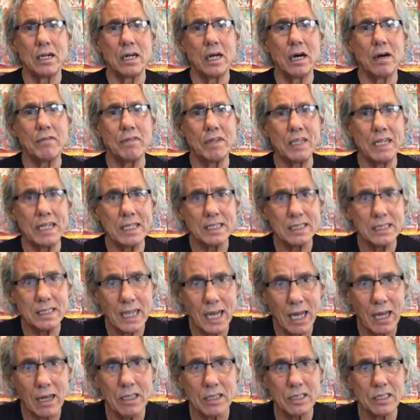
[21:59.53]
of the
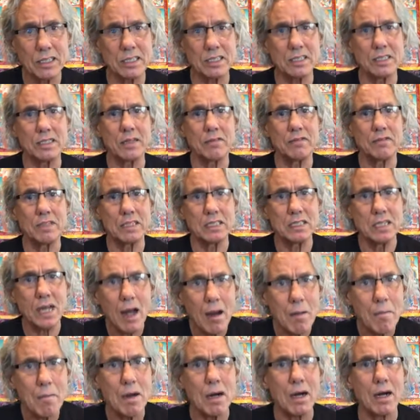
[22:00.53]
intelligence of the
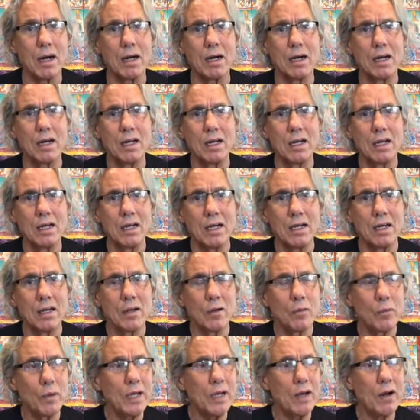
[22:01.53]
Dhamma.
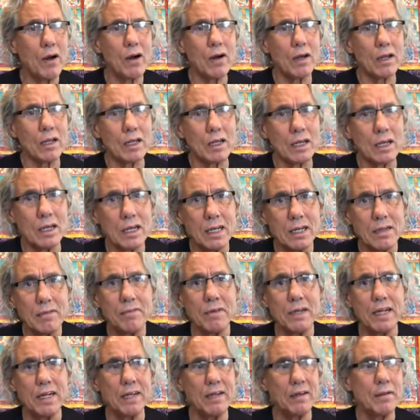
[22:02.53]
We are a
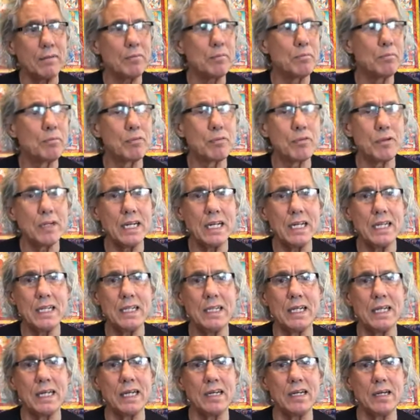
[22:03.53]
living,
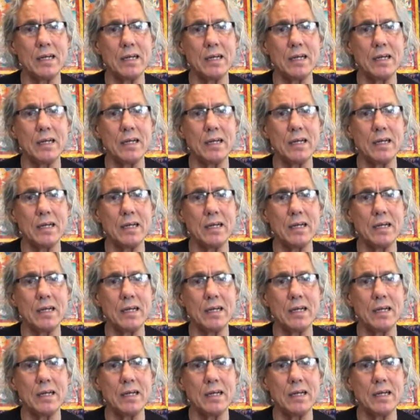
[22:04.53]
breathing,